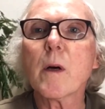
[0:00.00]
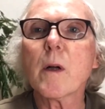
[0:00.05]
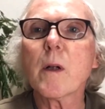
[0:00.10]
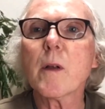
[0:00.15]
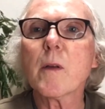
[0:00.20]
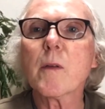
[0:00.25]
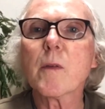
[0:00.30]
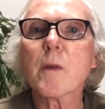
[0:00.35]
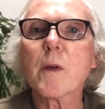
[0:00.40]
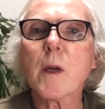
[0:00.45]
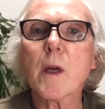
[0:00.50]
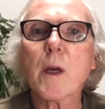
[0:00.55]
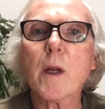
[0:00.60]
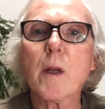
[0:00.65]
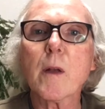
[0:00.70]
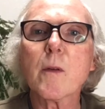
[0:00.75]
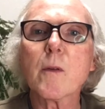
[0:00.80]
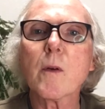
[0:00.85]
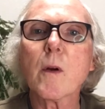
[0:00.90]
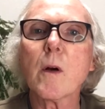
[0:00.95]

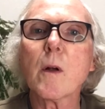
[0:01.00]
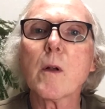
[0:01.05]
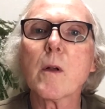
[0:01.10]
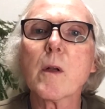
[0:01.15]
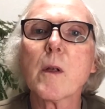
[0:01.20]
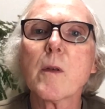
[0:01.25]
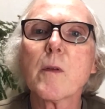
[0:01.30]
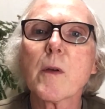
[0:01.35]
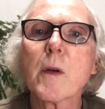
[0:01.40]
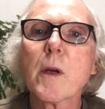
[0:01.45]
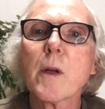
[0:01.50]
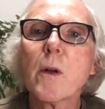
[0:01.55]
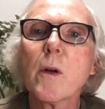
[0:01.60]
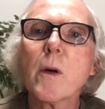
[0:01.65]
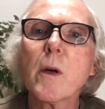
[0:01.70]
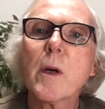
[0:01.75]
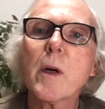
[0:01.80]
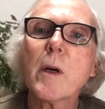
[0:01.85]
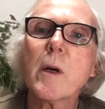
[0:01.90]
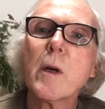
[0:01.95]
It's called Ise
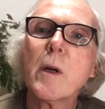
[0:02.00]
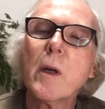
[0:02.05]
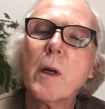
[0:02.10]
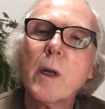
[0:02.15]
Kadoya